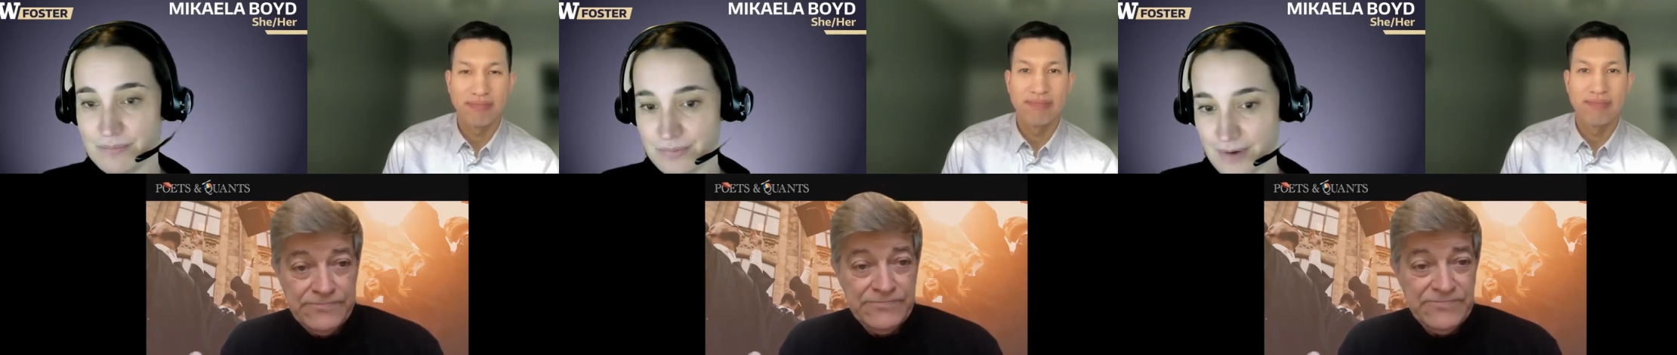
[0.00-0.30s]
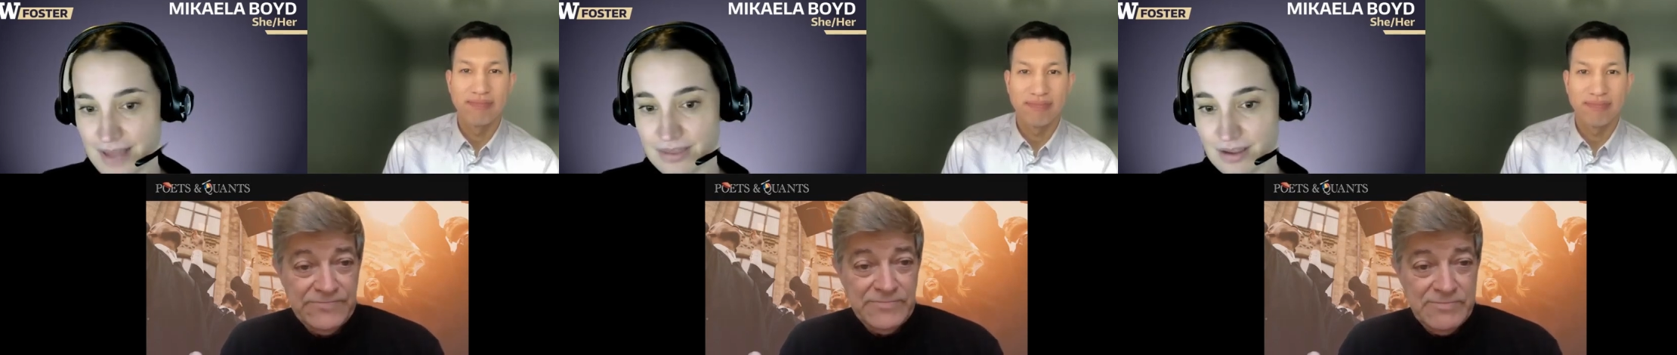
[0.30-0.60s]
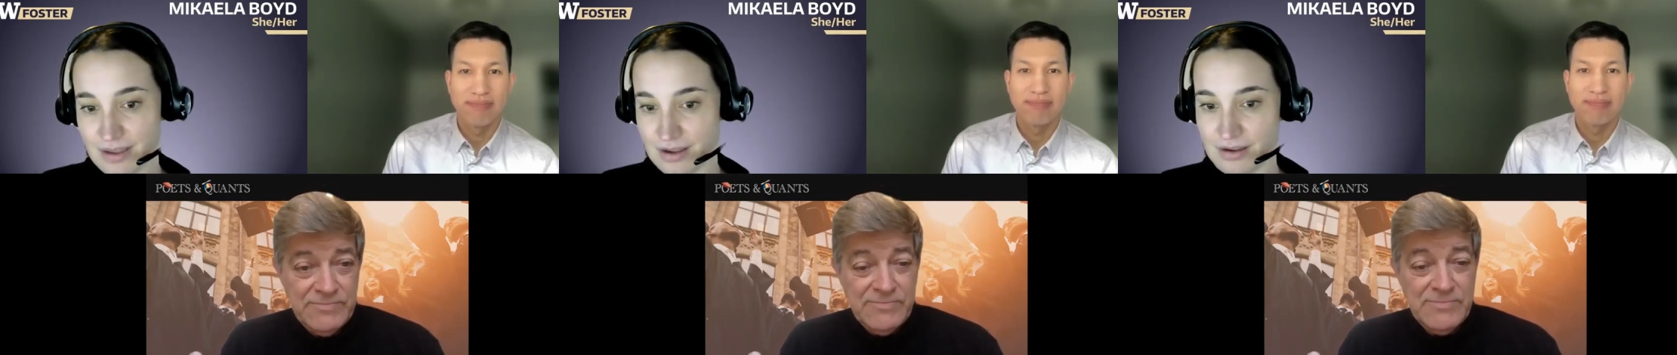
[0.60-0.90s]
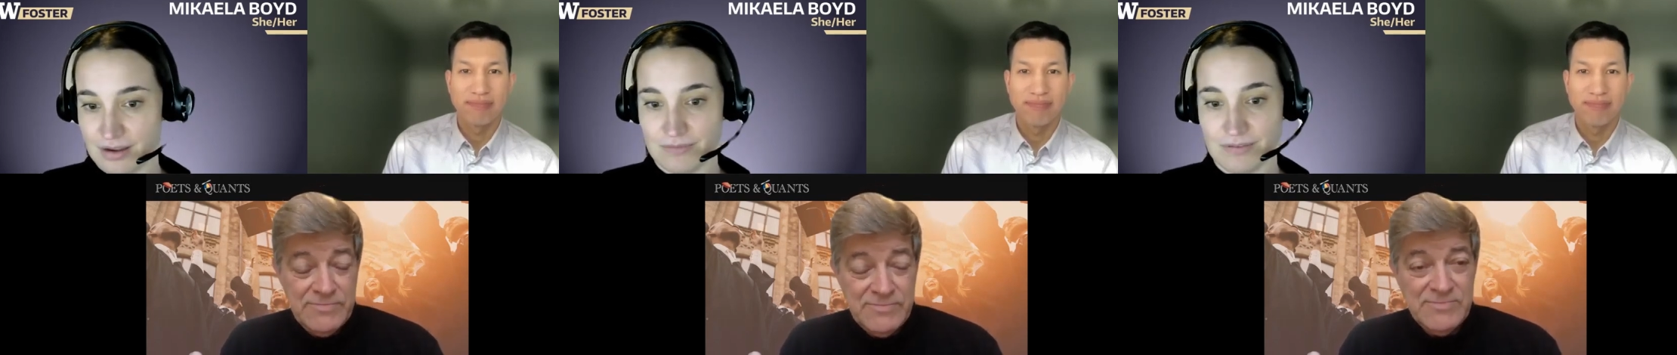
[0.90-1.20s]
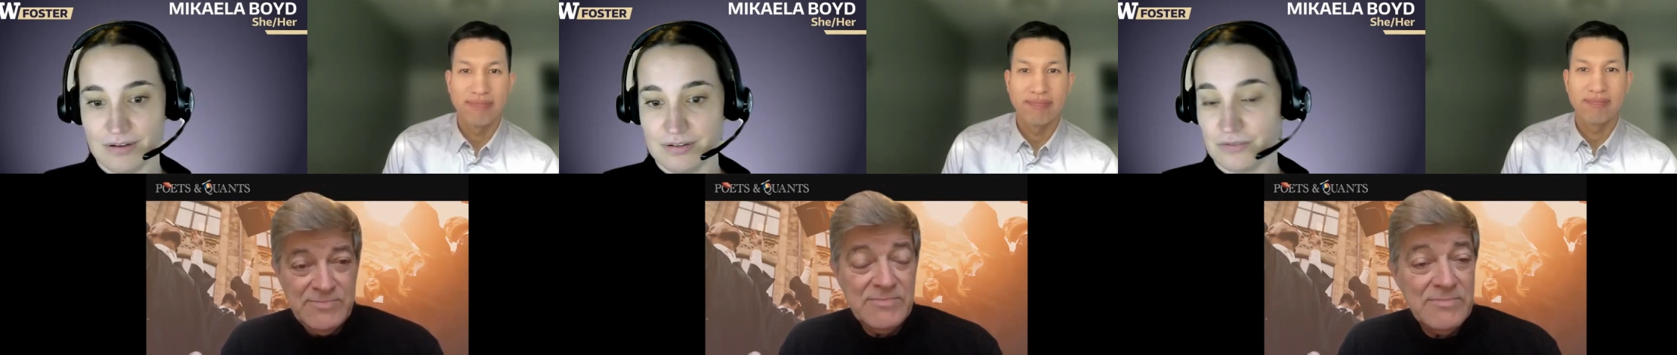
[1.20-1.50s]
Speaker 1: breadth
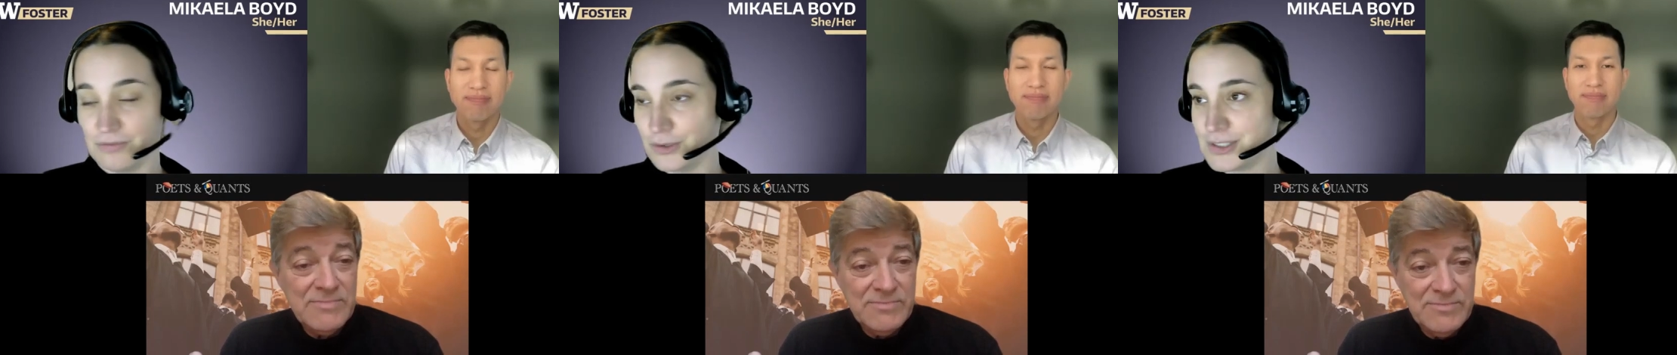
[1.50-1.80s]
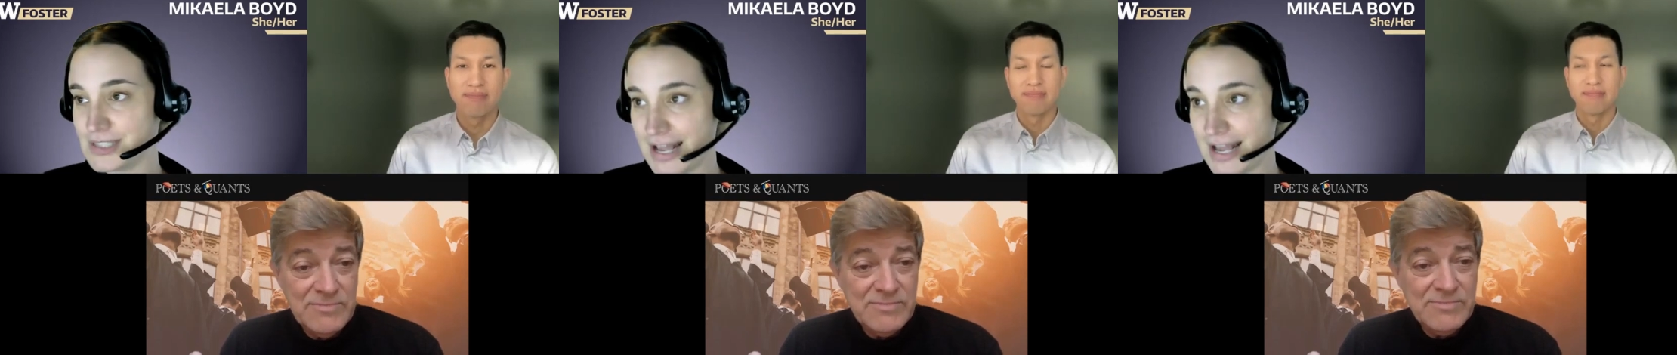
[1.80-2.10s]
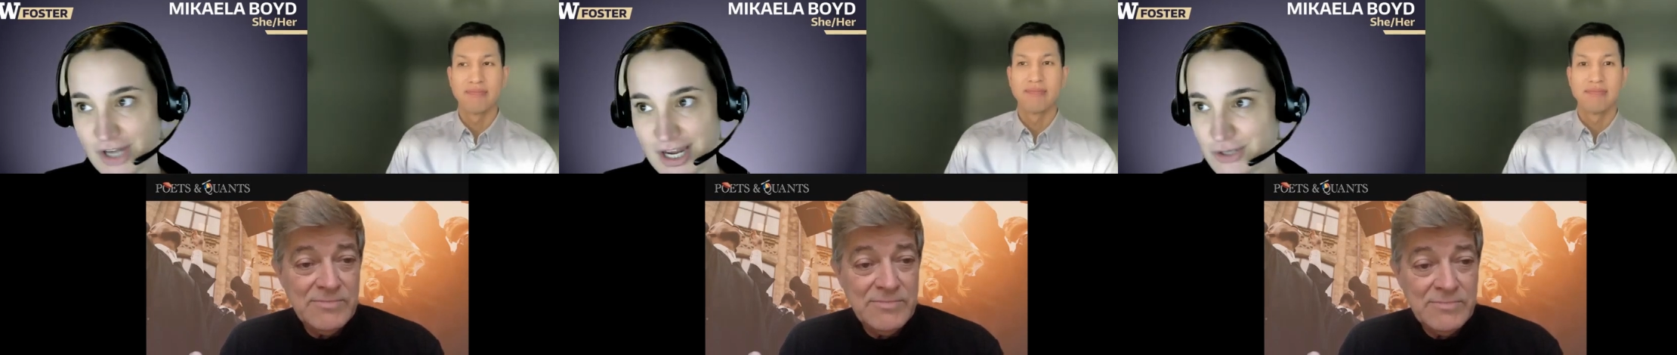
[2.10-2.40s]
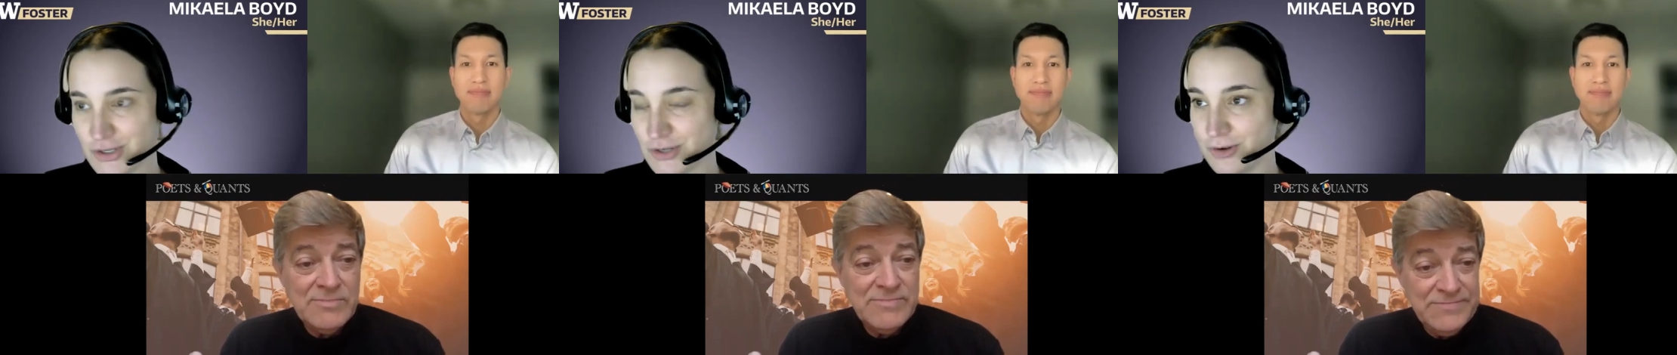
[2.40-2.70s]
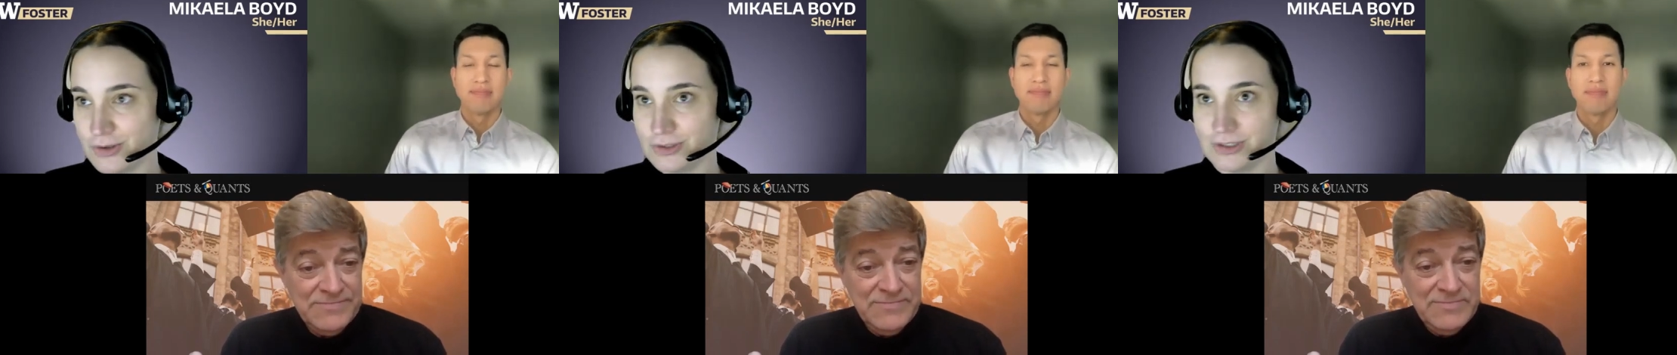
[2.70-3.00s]
of diverse
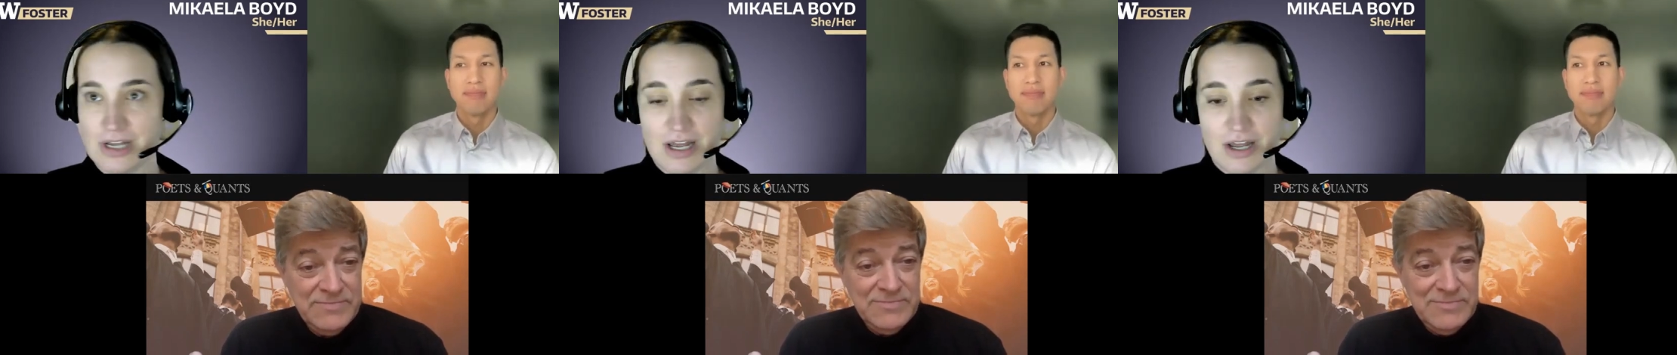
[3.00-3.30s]
educational,